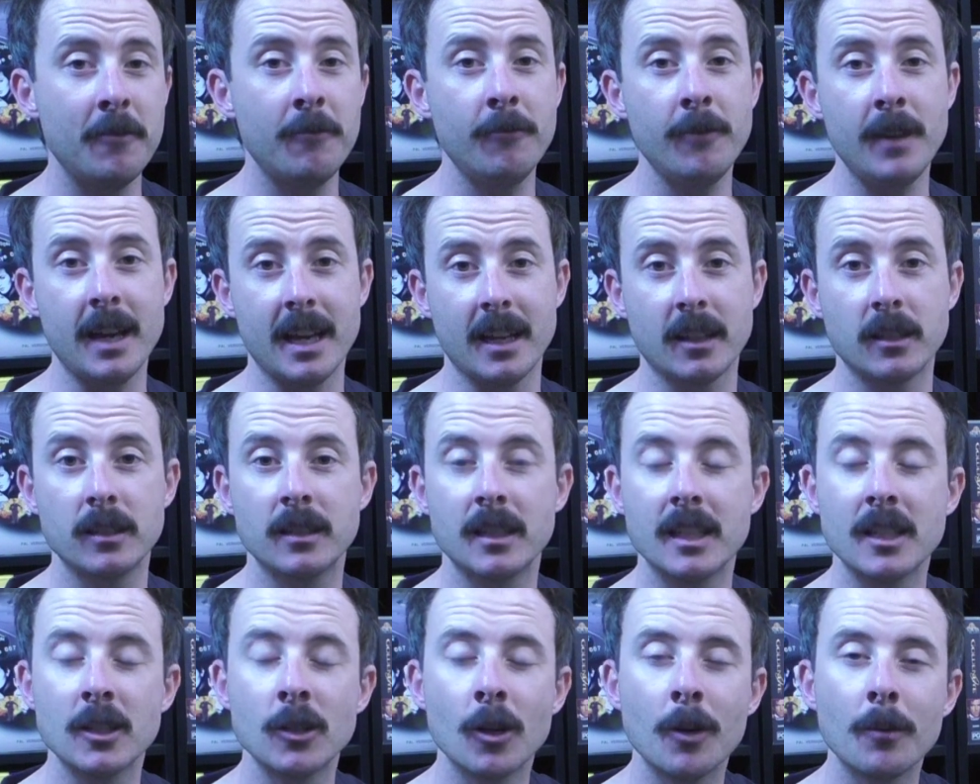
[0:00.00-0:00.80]

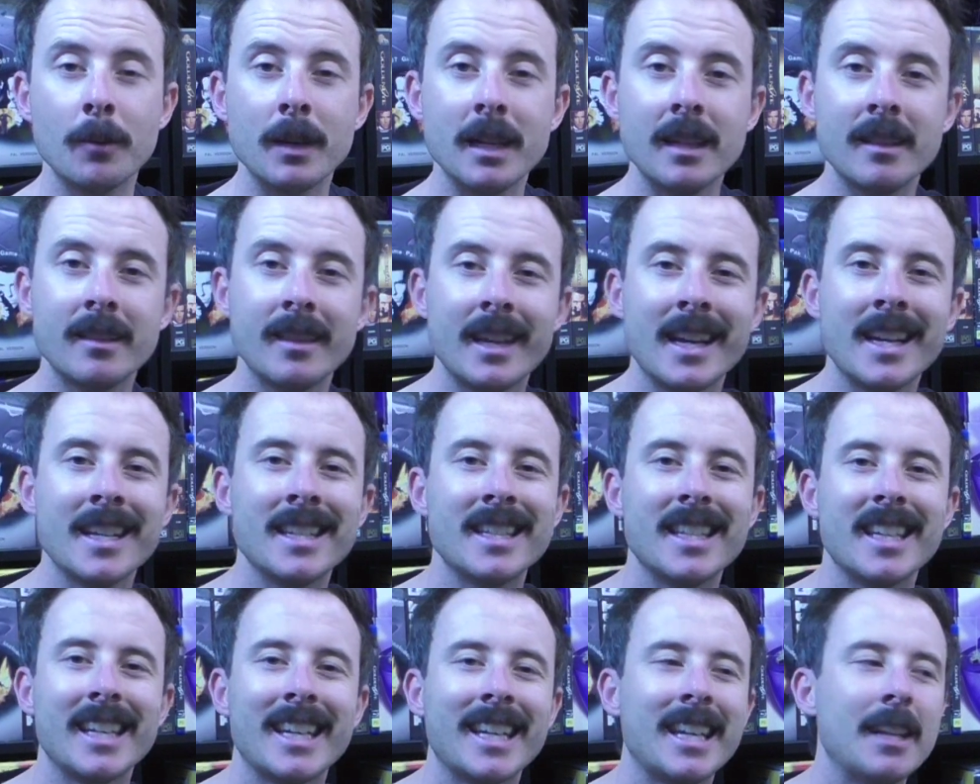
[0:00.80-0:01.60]
fixed, there's not many
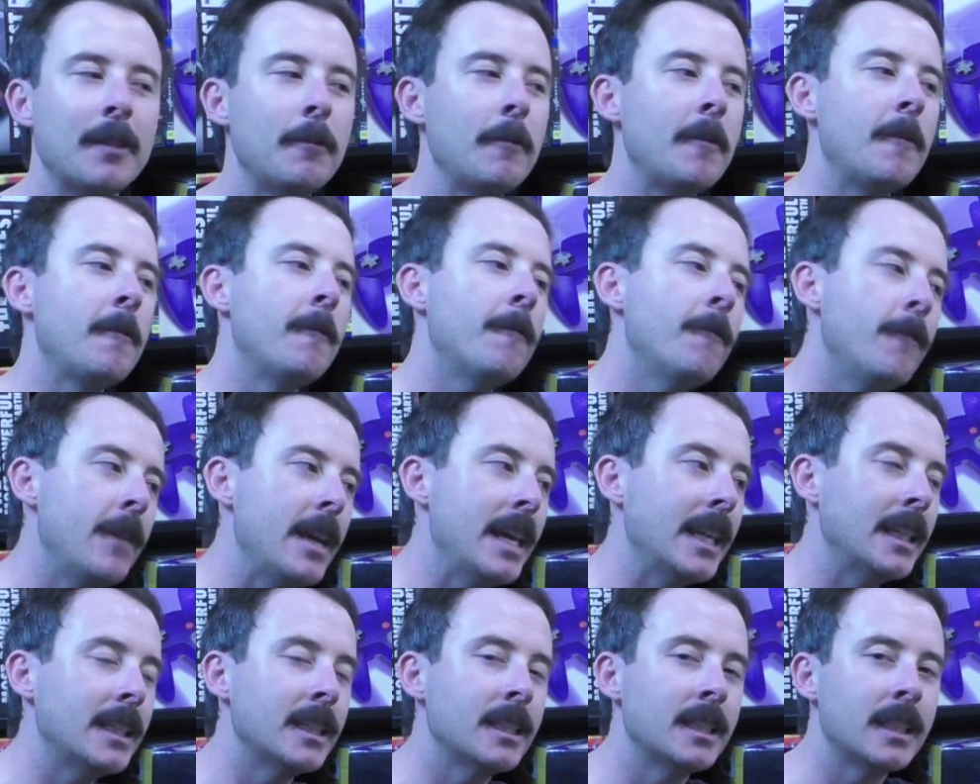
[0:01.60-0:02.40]
things that can be
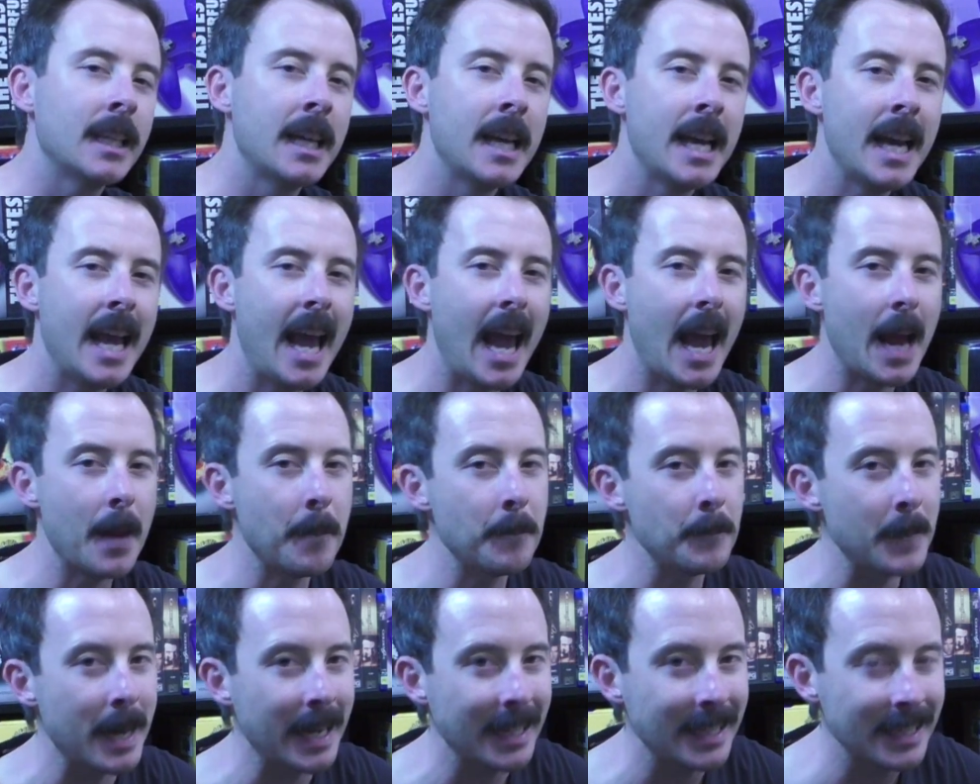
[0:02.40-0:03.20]
fixed,
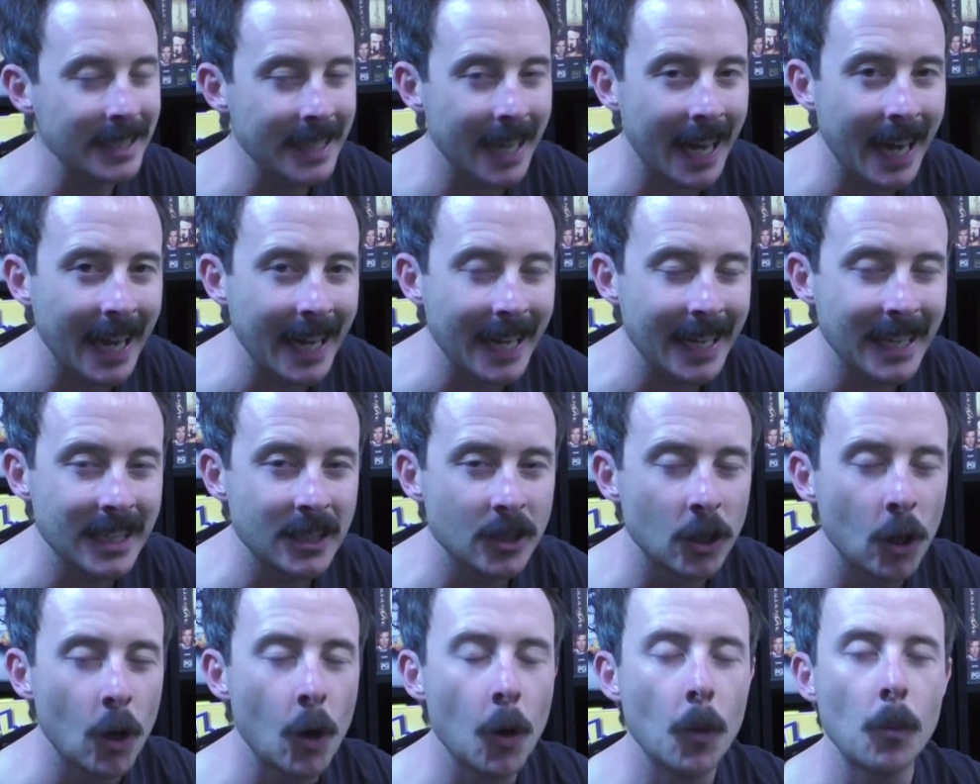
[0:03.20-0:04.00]
and
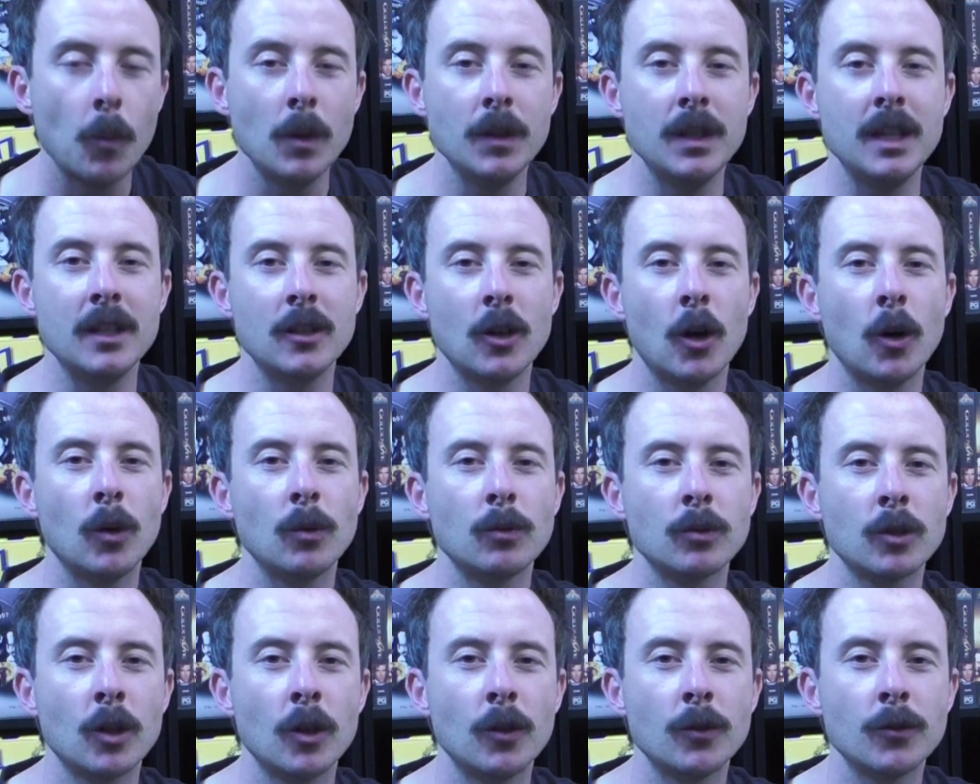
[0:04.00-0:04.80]
maintained with these
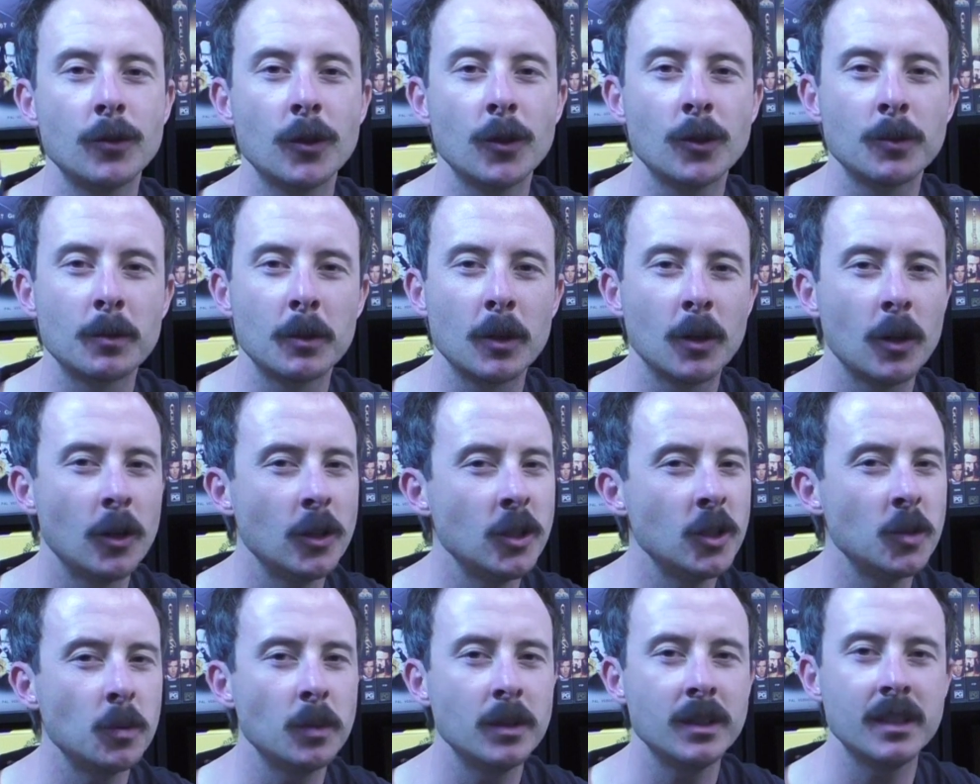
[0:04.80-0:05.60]
old consoles
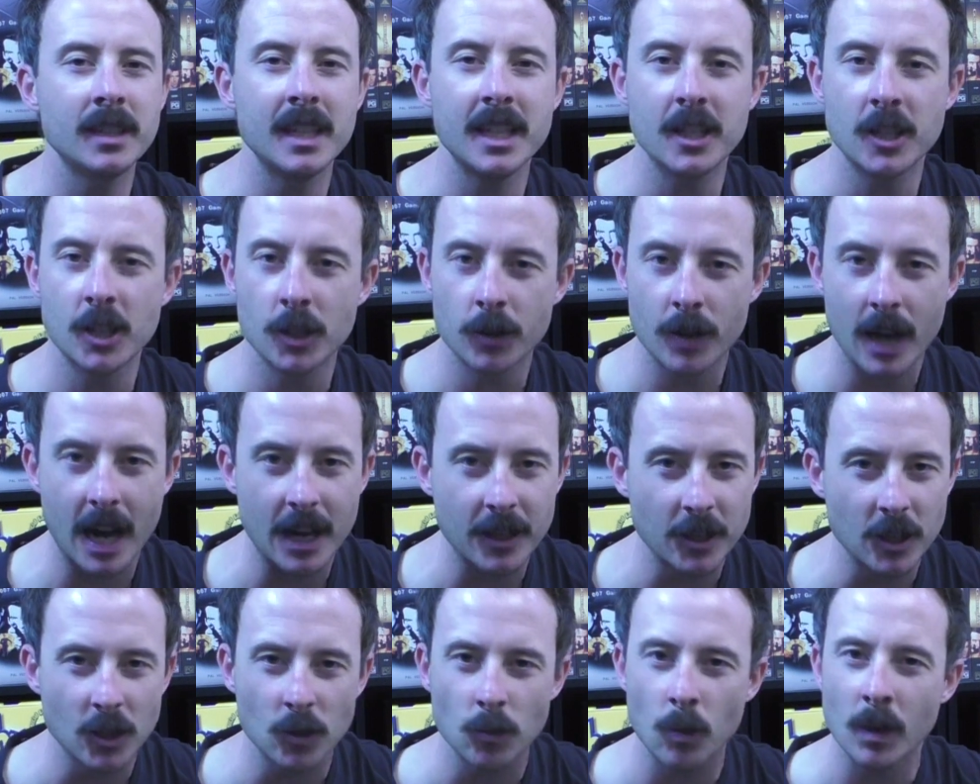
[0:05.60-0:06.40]
because once there's
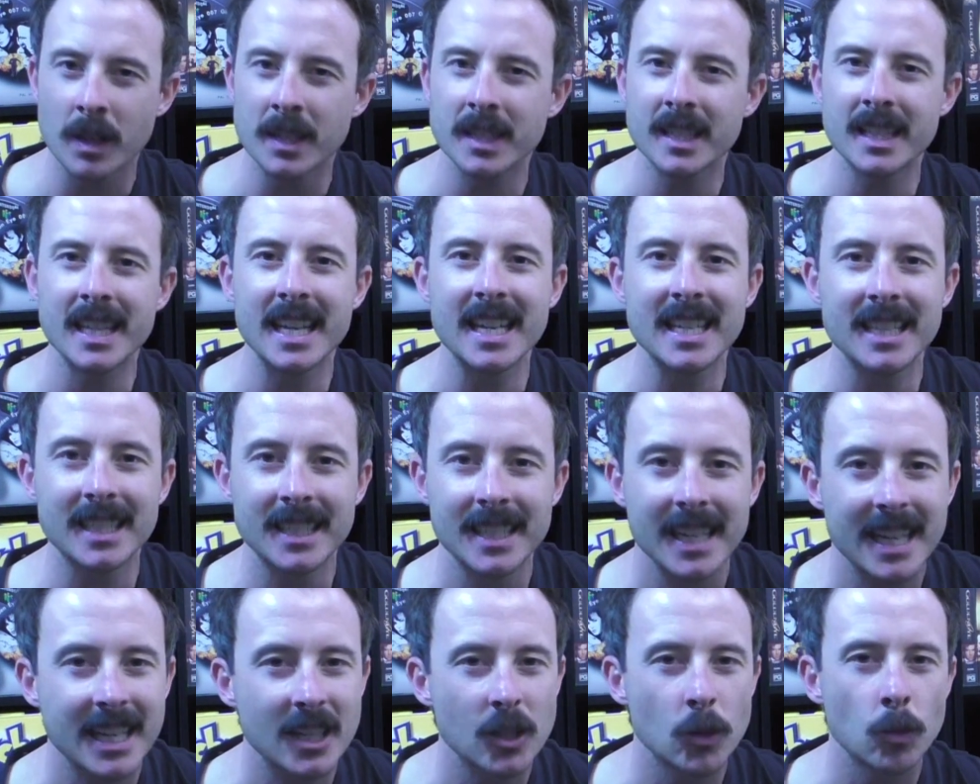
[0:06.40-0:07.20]
scratches, once there's
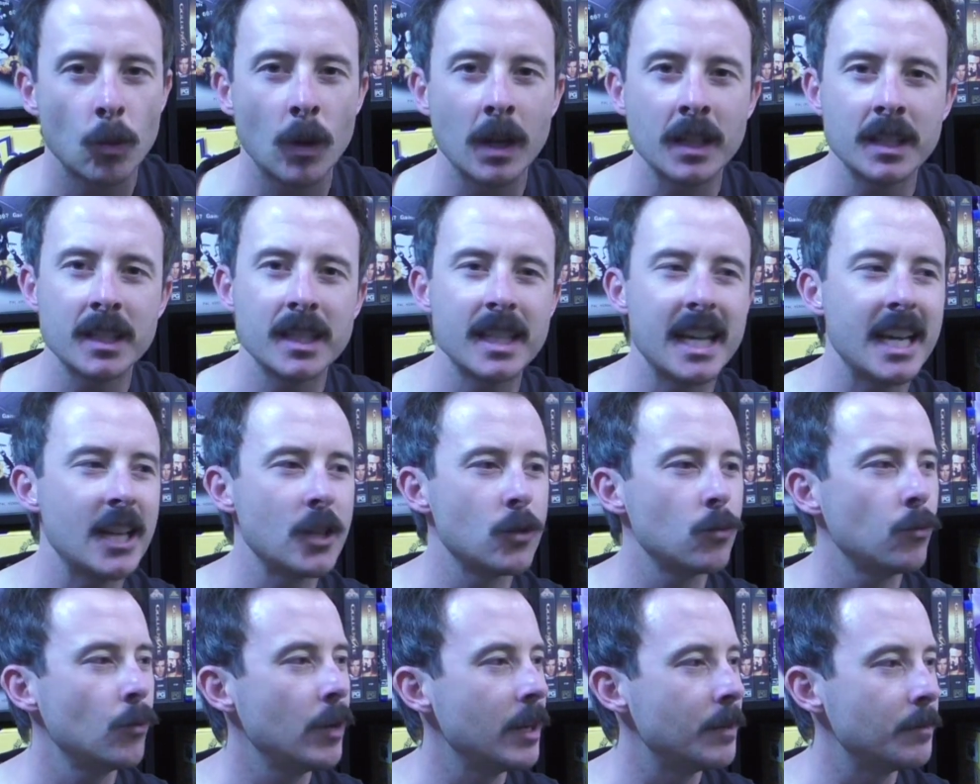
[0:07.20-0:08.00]
dents, once
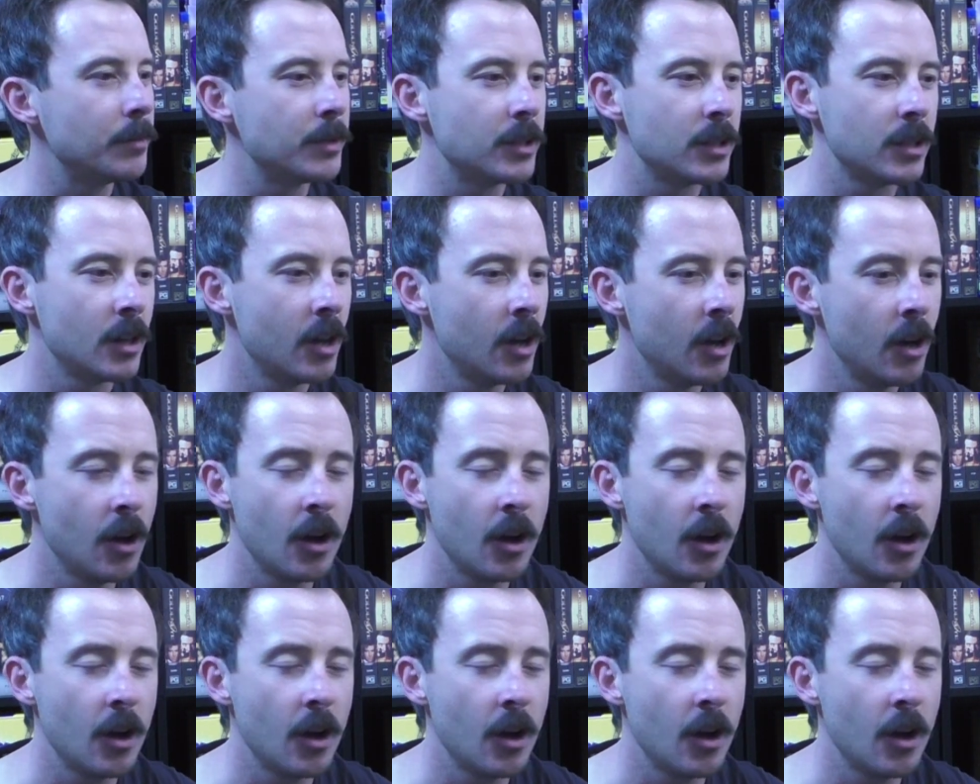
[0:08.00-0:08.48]
there's rips,